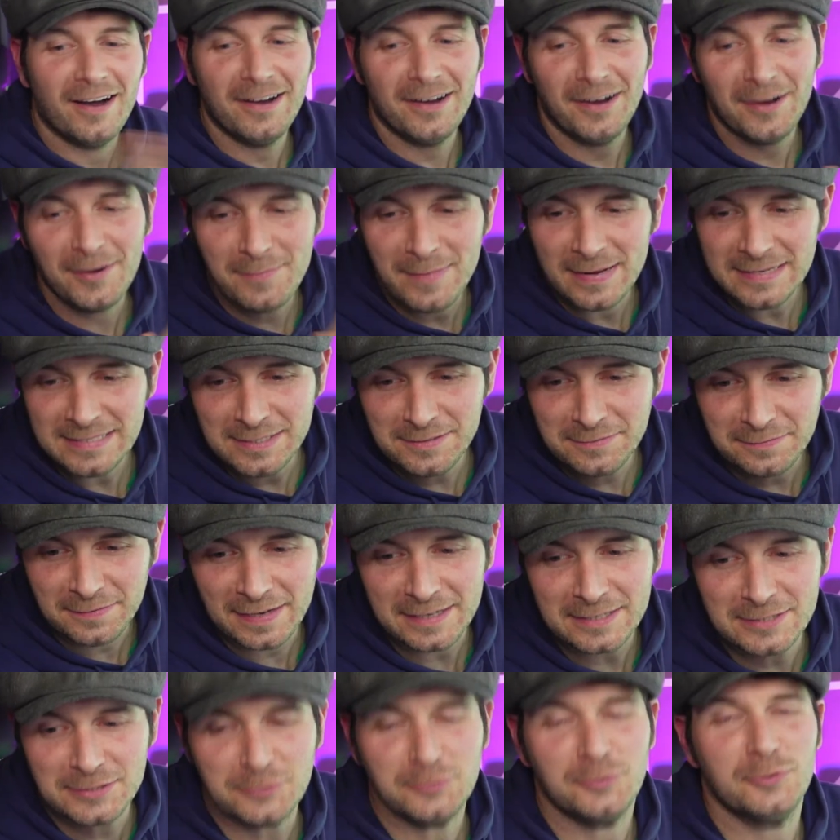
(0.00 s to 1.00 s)
massive
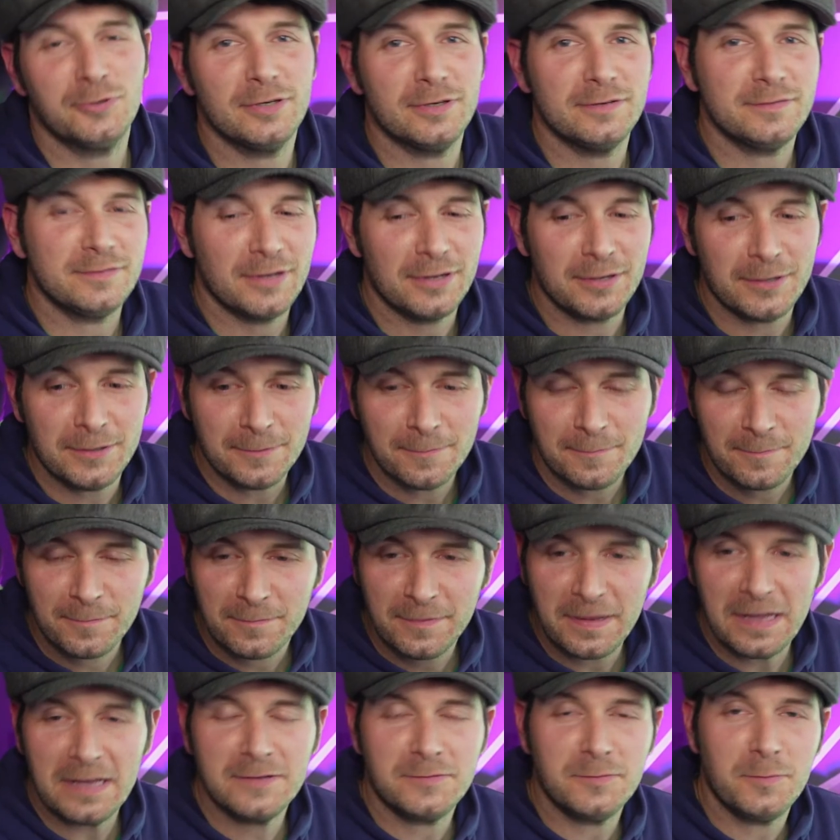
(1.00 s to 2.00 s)
thanks to all of you.
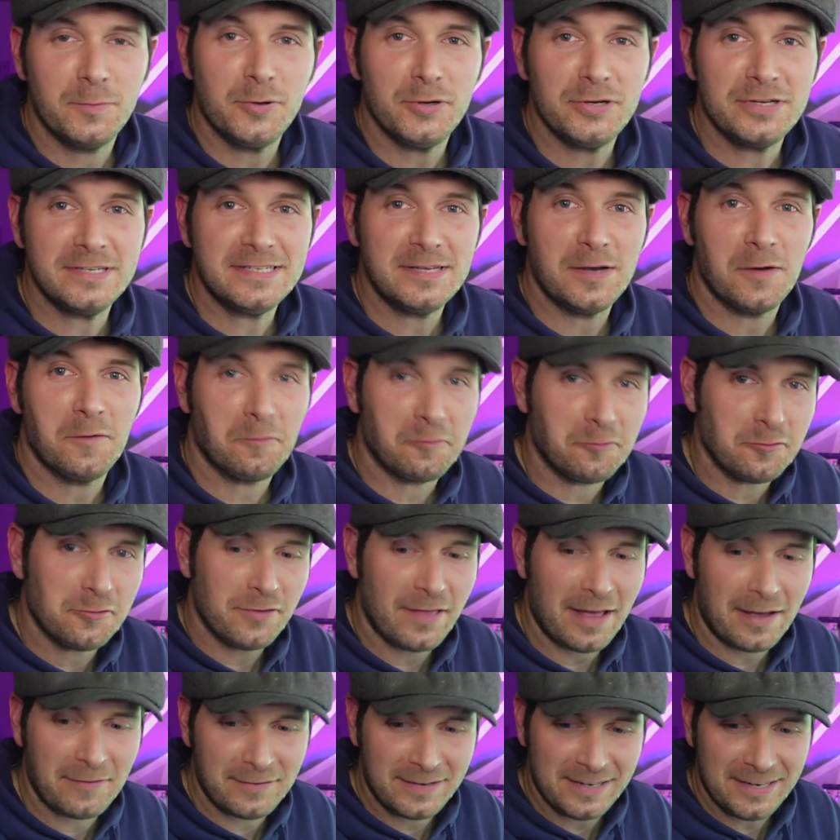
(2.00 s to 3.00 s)
Thanks for putting yourself through
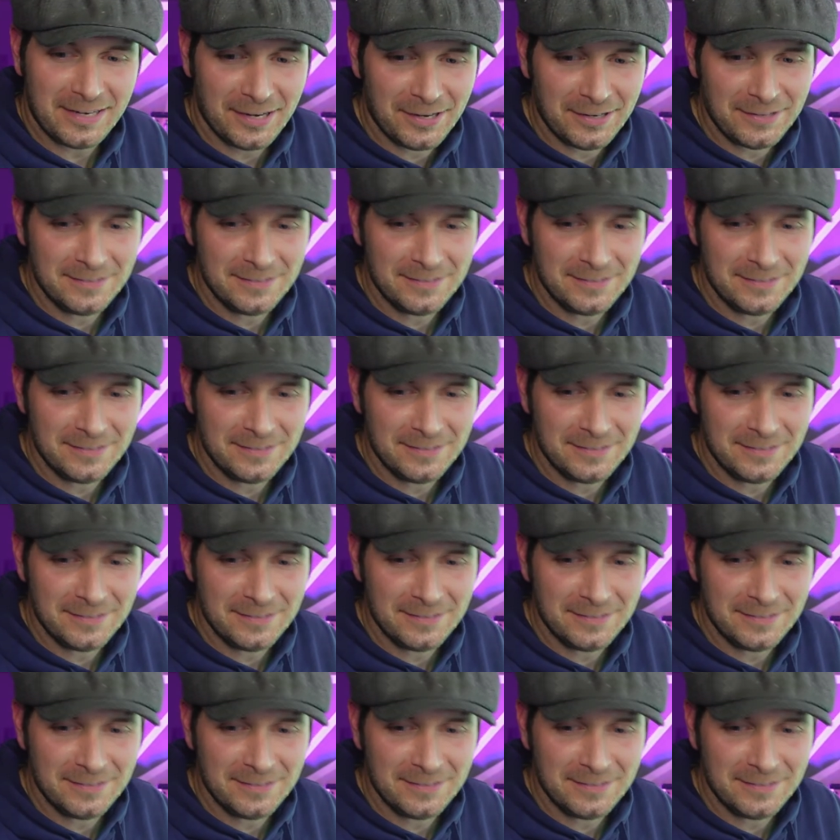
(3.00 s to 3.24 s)
that video.